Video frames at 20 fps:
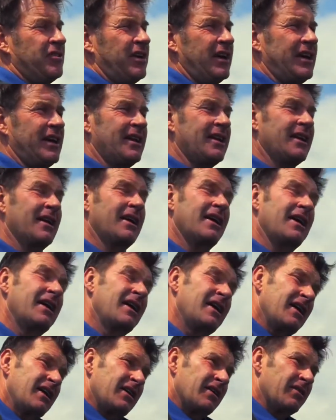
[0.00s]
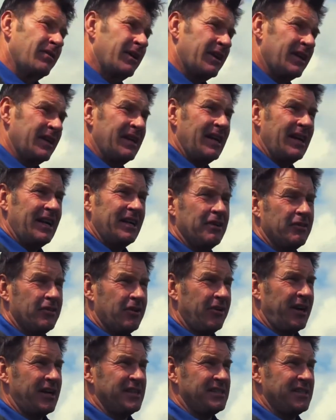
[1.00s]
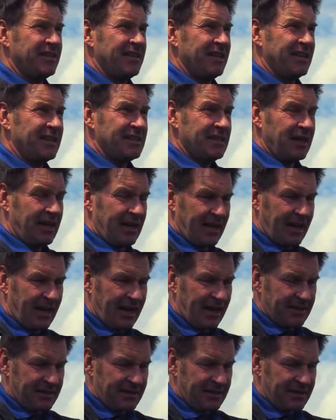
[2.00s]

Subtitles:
tree, and we could nearly do crazy things like that.